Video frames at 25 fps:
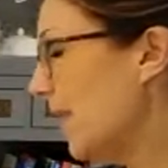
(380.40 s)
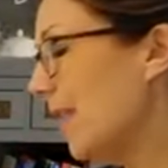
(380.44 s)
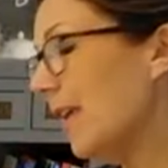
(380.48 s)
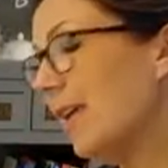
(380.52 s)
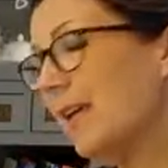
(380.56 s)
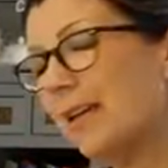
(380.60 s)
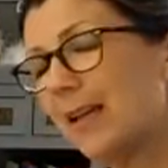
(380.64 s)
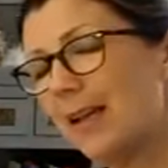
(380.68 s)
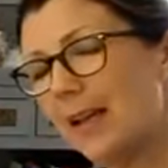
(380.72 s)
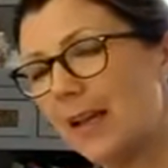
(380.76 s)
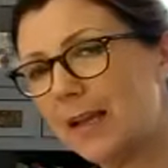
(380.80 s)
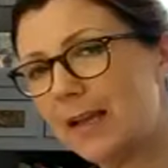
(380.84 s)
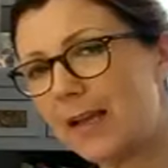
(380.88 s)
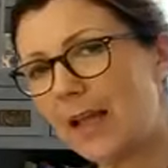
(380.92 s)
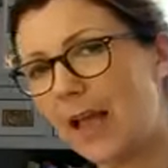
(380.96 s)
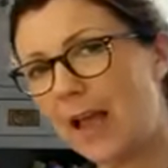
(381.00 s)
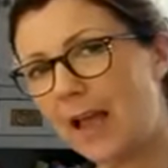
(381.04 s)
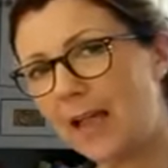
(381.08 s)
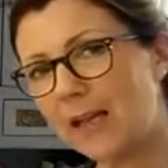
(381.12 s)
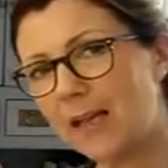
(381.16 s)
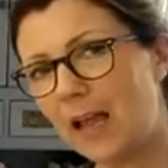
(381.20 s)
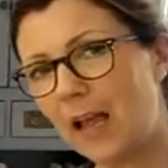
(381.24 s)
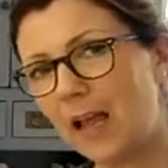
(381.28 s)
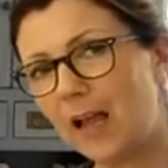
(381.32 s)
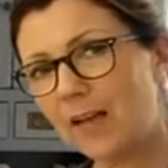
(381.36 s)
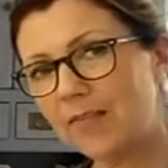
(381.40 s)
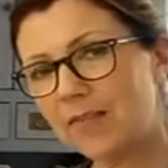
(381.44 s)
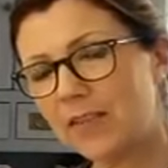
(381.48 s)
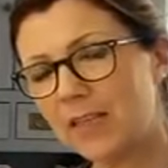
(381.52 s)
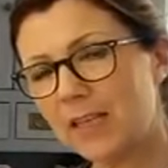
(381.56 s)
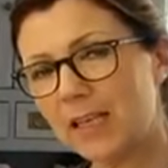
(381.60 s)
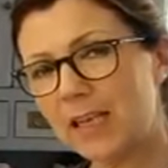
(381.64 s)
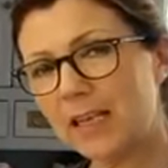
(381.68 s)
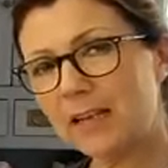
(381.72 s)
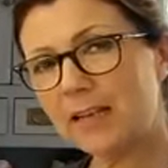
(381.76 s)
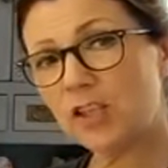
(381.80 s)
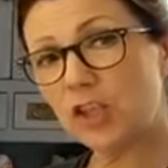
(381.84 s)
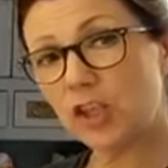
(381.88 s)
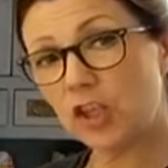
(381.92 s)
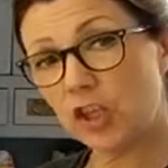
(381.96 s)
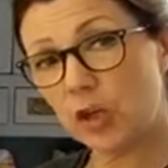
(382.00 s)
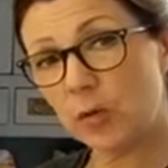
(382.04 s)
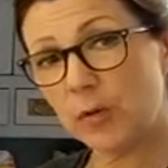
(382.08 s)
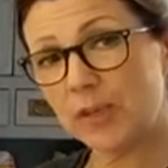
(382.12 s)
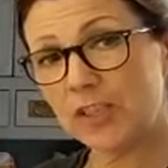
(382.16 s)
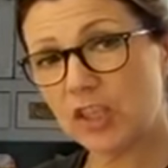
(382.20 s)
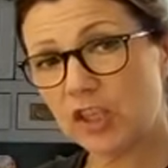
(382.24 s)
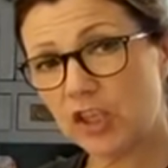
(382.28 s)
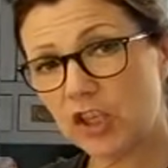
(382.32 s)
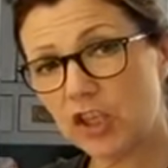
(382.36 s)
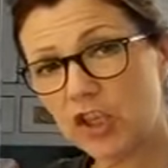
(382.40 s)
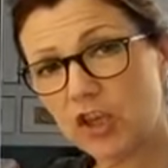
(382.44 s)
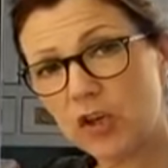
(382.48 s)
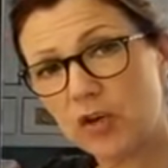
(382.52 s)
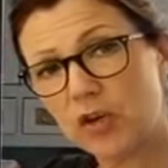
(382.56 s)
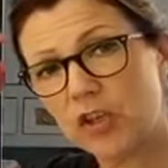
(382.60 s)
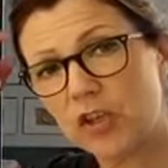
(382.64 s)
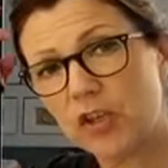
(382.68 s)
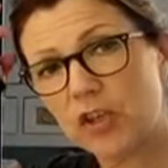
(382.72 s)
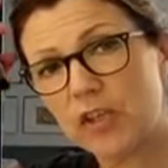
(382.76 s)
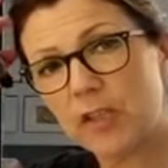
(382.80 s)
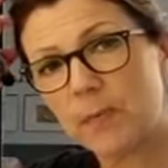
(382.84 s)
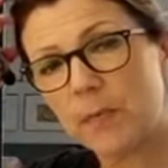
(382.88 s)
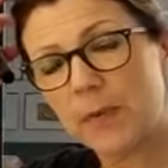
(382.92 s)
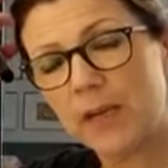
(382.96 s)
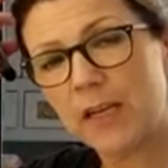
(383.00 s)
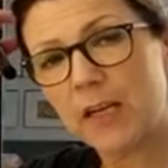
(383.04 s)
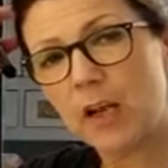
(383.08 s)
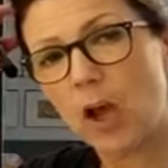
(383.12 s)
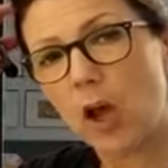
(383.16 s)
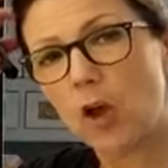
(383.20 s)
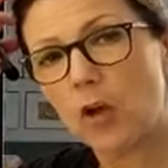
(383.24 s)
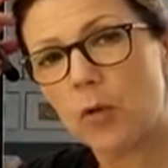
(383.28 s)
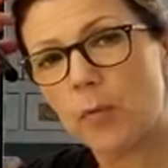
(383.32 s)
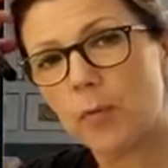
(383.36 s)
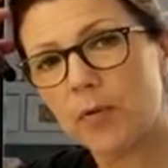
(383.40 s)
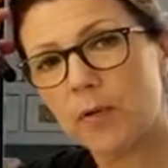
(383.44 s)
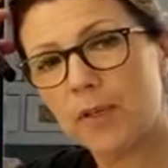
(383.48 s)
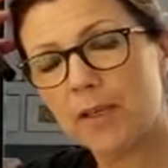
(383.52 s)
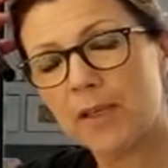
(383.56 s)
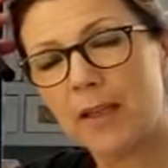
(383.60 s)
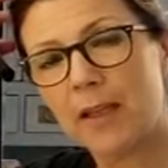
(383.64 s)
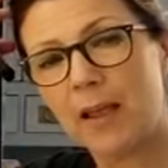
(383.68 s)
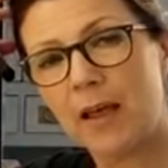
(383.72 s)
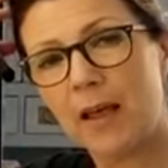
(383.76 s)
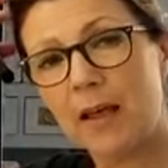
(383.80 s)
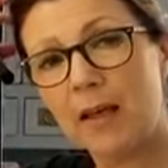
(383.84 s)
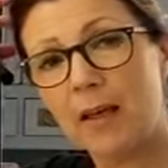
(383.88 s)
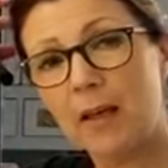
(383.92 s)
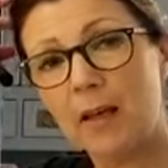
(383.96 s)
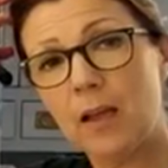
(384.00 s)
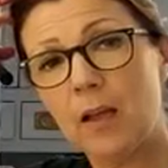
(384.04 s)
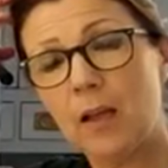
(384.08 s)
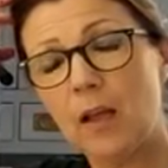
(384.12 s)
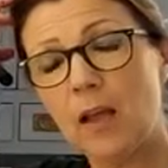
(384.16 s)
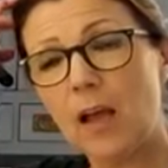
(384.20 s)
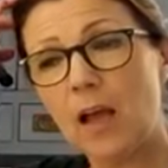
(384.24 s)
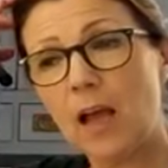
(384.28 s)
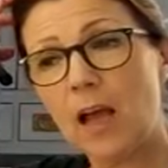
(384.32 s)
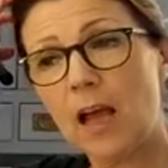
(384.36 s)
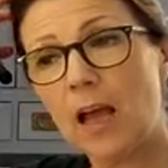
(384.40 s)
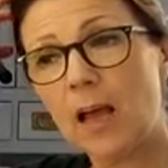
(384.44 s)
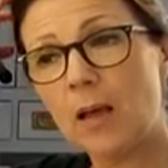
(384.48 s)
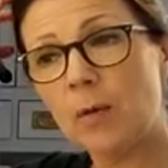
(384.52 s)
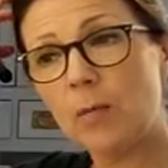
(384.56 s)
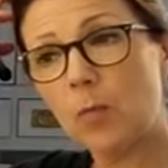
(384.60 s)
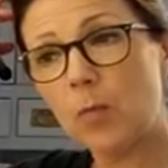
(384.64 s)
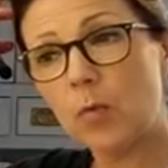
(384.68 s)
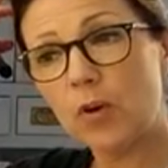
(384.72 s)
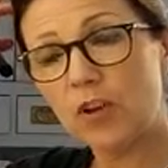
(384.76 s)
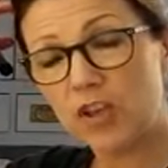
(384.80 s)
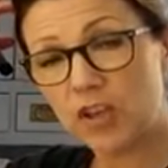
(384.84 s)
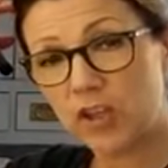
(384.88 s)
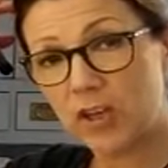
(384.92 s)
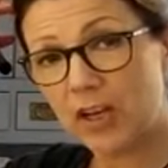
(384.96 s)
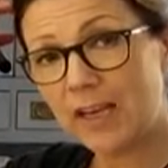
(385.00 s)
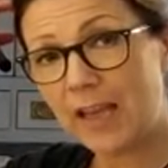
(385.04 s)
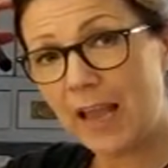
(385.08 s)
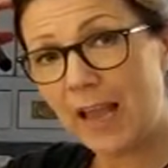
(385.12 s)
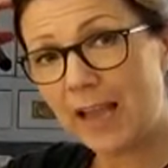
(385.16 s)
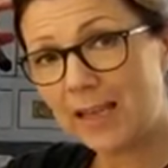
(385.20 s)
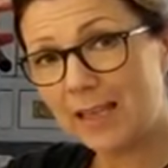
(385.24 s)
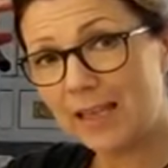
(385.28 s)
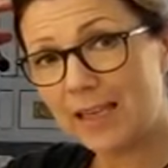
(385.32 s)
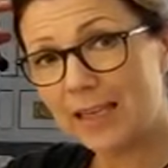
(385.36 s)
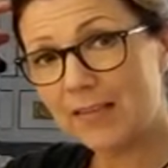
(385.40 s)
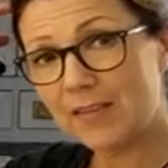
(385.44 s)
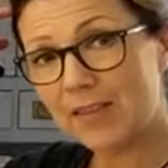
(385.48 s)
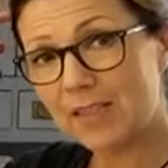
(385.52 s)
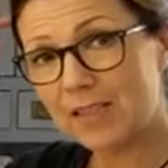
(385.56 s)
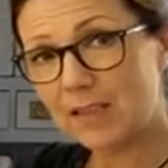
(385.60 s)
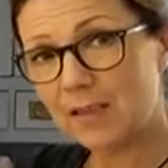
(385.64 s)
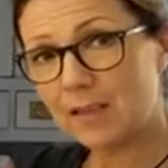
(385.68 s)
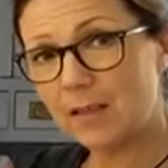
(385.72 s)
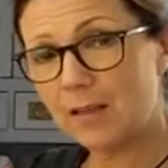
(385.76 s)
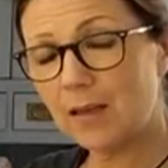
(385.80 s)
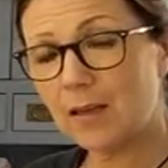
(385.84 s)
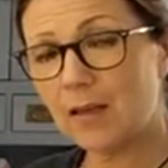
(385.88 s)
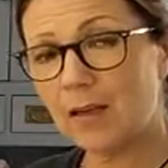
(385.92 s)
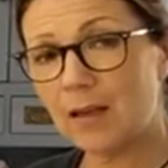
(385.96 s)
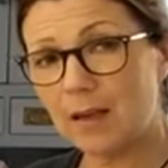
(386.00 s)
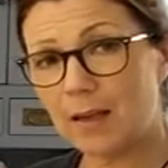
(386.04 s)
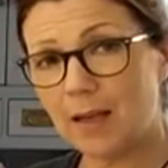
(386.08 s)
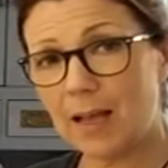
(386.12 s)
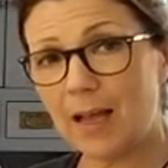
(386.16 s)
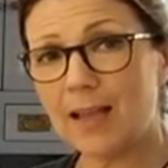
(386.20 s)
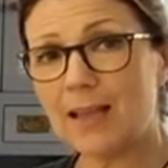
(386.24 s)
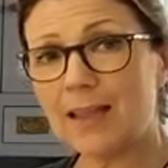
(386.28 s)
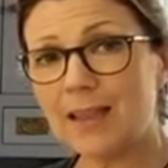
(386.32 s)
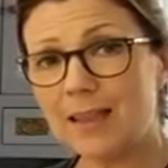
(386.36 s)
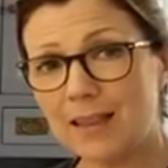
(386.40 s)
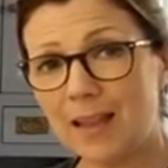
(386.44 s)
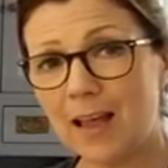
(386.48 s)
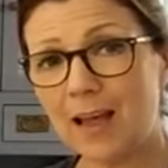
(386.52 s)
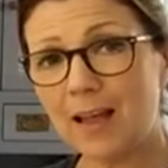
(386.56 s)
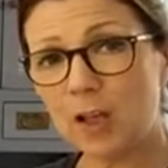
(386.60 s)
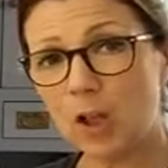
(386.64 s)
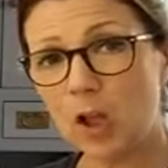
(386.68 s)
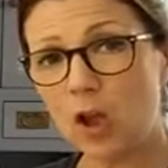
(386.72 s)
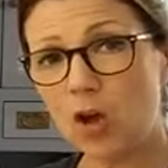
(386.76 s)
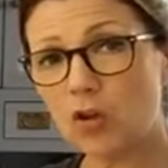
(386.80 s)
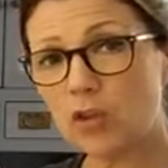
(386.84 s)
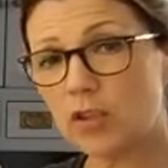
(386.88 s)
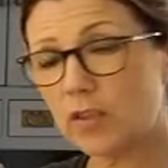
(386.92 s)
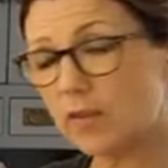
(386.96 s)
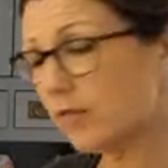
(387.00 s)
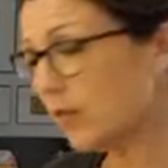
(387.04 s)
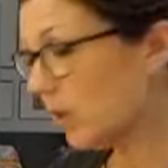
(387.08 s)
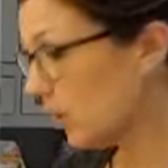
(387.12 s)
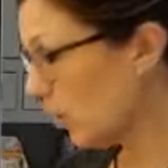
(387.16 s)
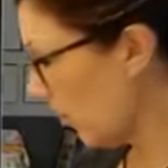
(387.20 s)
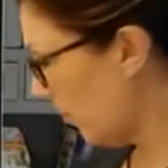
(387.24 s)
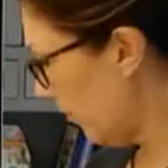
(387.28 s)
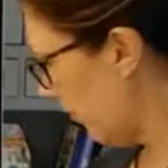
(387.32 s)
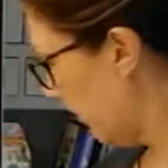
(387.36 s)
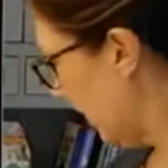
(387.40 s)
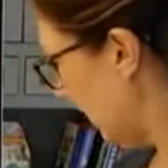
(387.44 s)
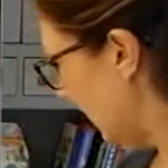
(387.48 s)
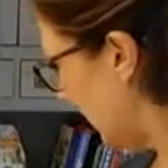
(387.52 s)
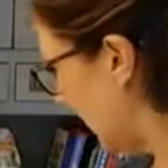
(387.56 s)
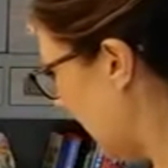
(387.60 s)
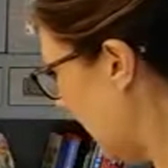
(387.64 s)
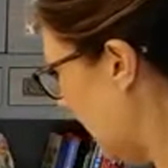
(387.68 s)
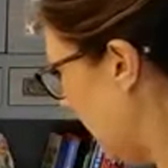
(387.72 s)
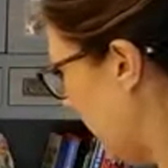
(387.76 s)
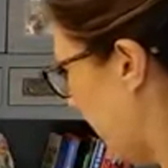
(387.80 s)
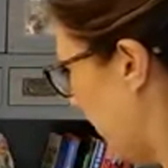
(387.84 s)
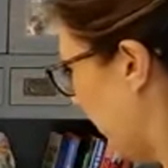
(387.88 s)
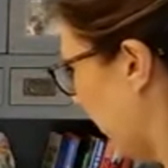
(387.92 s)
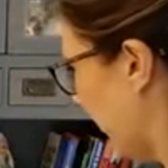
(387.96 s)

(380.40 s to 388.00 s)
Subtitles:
It can have to lead to new institutions being opened there, which again leads to a loss of sovereignty.